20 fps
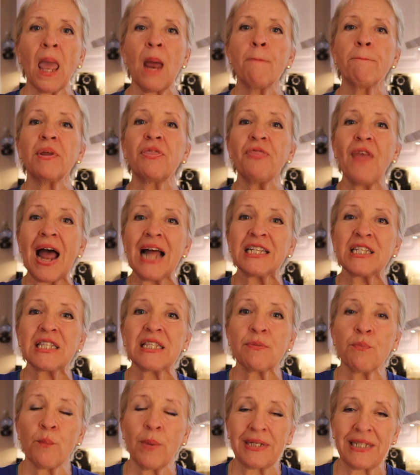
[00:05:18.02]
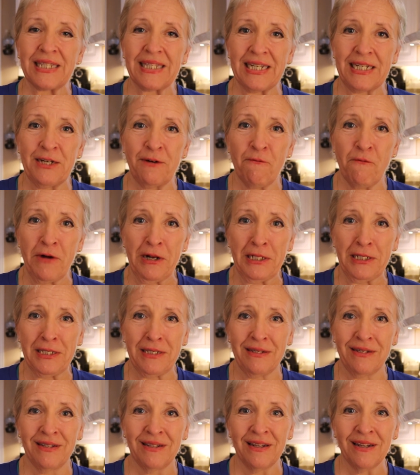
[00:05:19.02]
But that's what's the
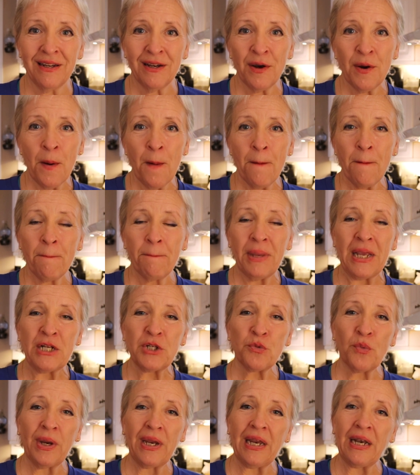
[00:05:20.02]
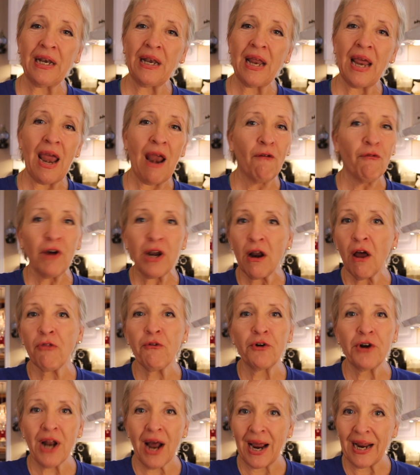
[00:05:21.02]
difference between every
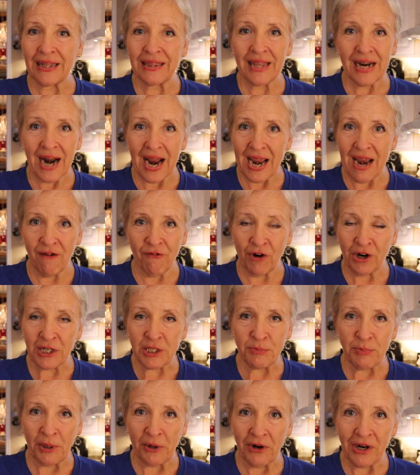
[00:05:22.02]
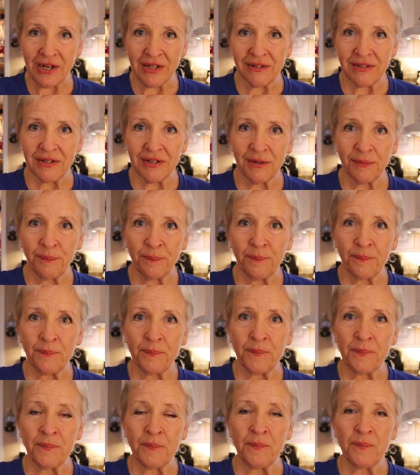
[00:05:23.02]
other diet that I ever experienced
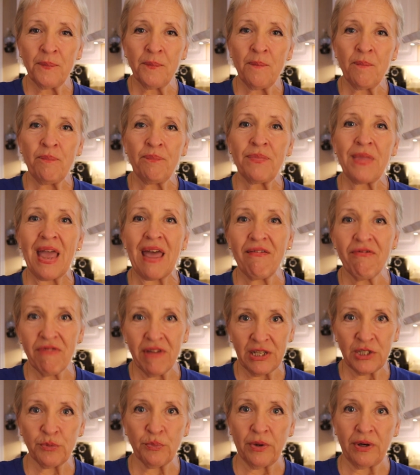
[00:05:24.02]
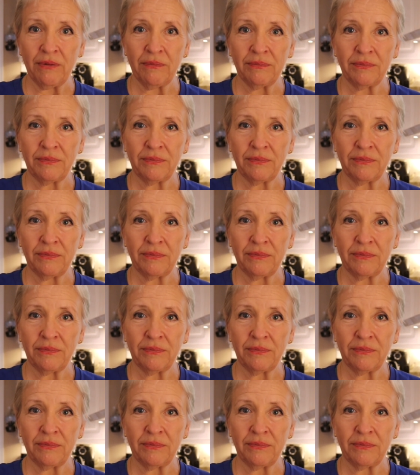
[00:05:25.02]
and this one.